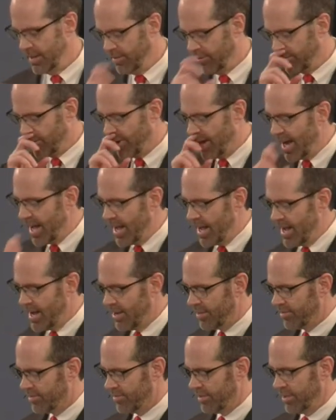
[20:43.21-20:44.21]
And so I
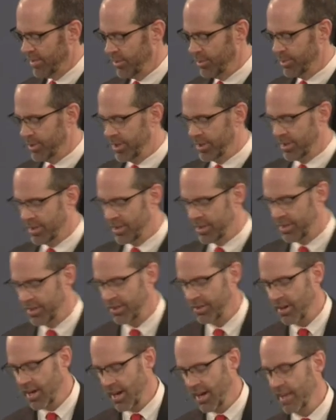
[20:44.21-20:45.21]
ask that you would
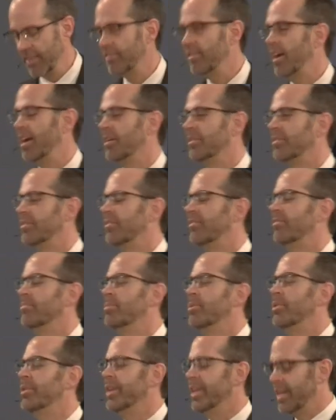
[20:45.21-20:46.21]
look your eyes out
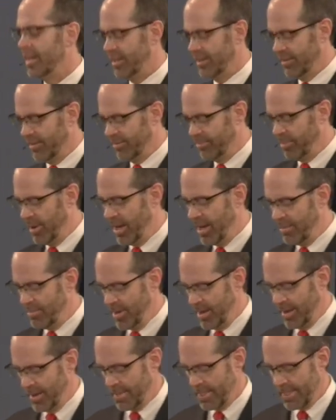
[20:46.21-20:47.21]
this morning at this
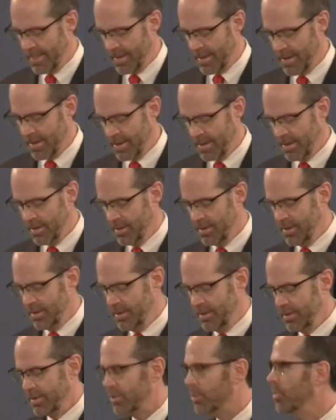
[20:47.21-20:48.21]
baby
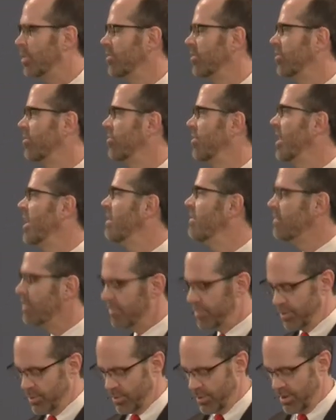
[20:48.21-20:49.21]
who was a
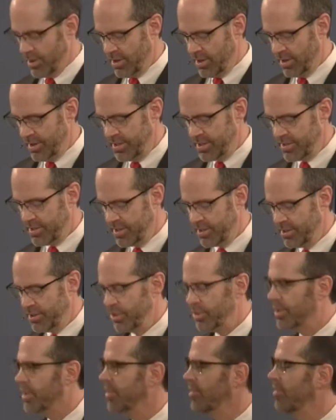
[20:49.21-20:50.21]
savior of the world
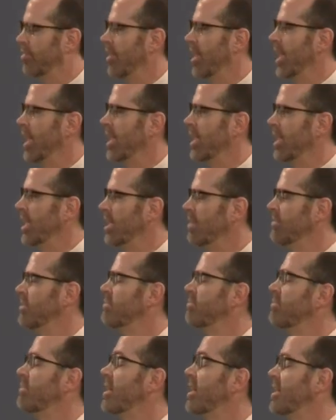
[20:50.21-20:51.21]
until you could say,
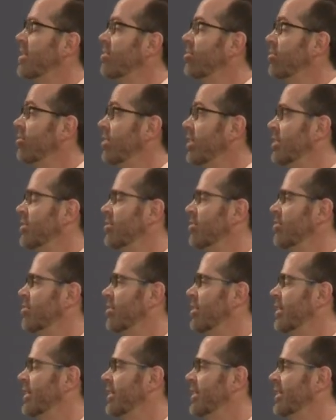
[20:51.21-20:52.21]
Even my
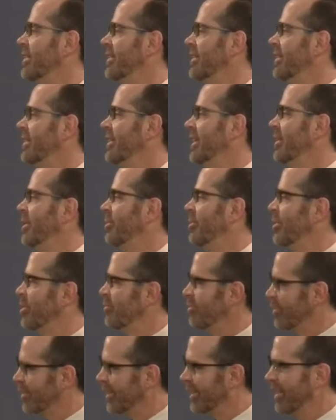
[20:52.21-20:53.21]
sins
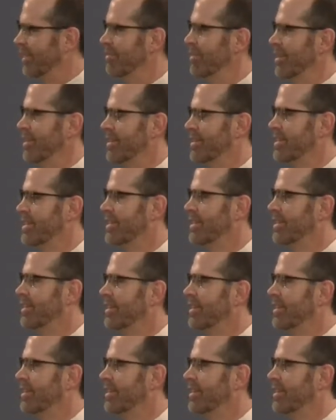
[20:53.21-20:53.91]
were forgiven.